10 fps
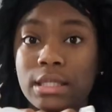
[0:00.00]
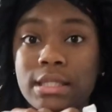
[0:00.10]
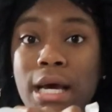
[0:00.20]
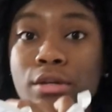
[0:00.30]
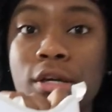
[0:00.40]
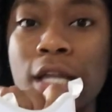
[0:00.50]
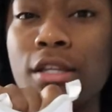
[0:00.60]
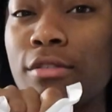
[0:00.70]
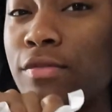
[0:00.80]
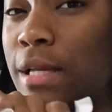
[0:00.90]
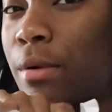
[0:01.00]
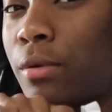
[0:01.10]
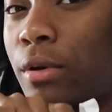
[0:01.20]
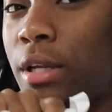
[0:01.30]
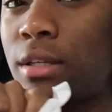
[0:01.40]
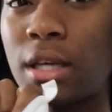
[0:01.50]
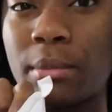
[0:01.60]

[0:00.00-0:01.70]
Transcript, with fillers: The side do got a little flower on it.